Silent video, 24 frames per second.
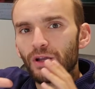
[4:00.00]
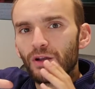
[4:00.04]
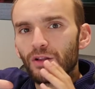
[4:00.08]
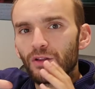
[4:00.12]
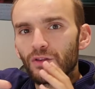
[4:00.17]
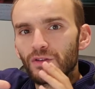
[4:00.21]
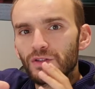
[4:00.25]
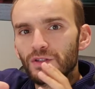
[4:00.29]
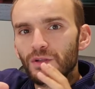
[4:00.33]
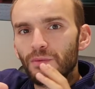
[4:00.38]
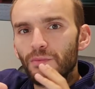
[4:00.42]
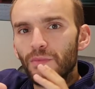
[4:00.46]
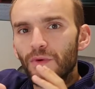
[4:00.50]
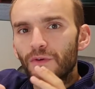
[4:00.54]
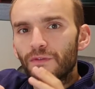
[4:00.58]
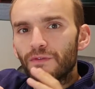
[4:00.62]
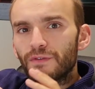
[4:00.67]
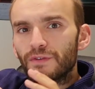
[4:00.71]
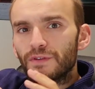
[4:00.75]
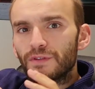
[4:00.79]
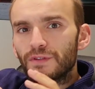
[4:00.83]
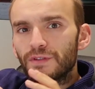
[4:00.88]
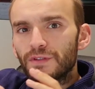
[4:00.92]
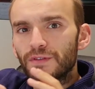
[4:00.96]
make a close-up
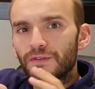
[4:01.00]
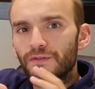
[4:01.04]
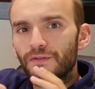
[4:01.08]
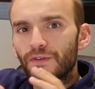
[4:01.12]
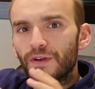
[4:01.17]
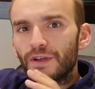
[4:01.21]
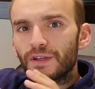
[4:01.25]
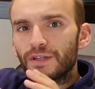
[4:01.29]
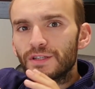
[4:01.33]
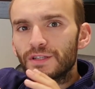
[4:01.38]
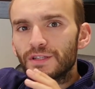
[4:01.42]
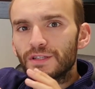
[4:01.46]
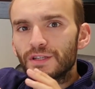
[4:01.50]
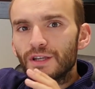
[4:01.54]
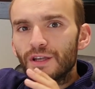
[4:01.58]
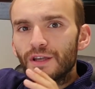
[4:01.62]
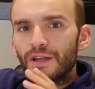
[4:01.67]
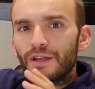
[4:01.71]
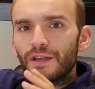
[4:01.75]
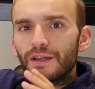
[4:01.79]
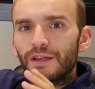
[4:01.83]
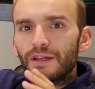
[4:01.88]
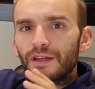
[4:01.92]
of his face,